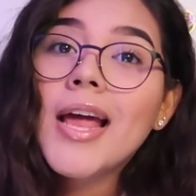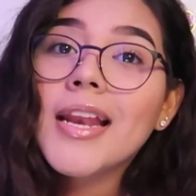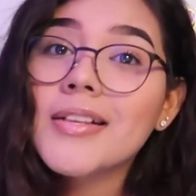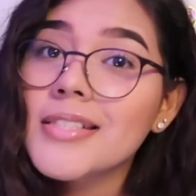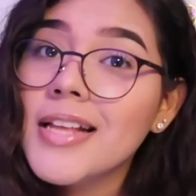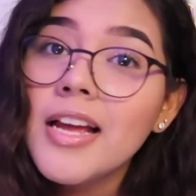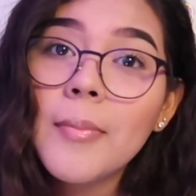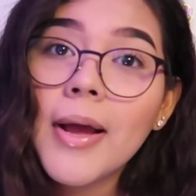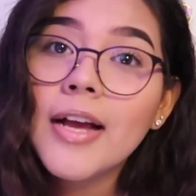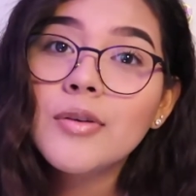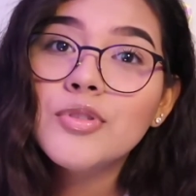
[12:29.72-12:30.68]
Now slide
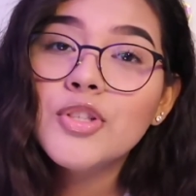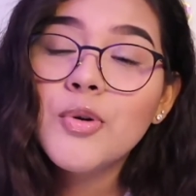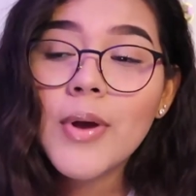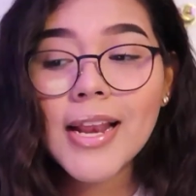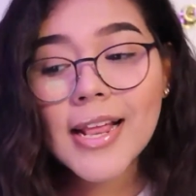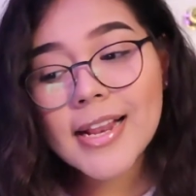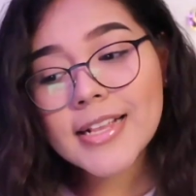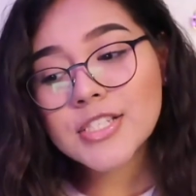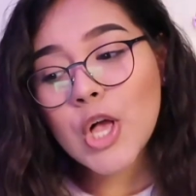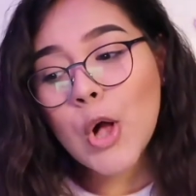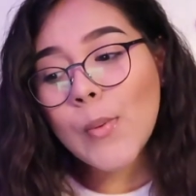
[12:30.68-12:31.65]
my outro in, and
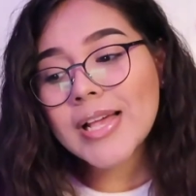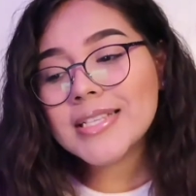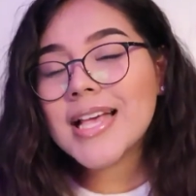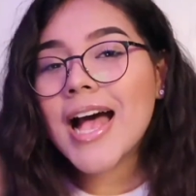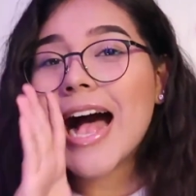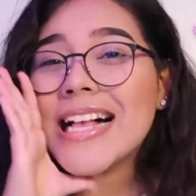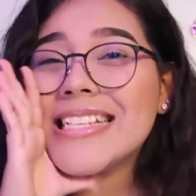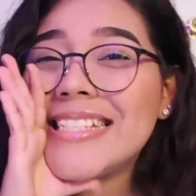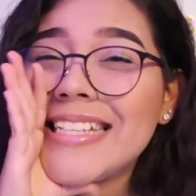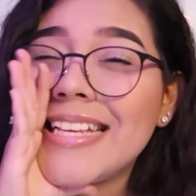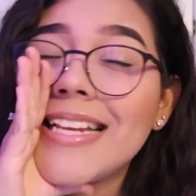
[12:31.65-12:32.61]
as always,
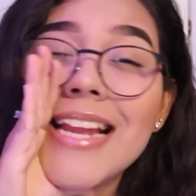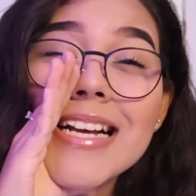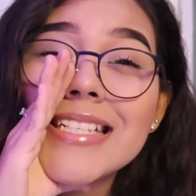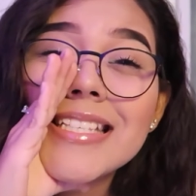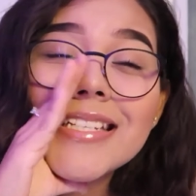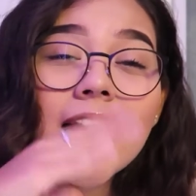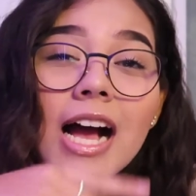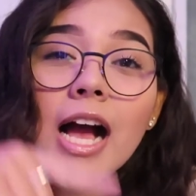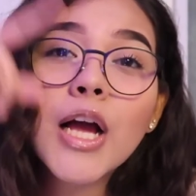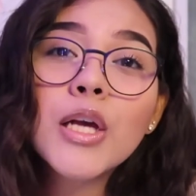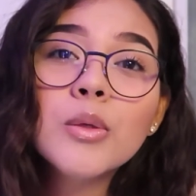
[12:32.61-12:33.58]
see you next
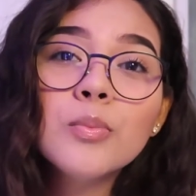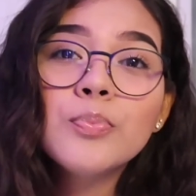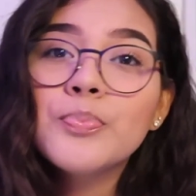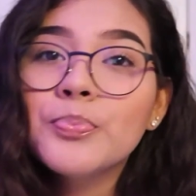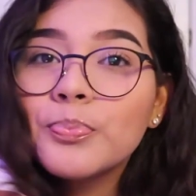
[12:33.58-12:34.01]
time.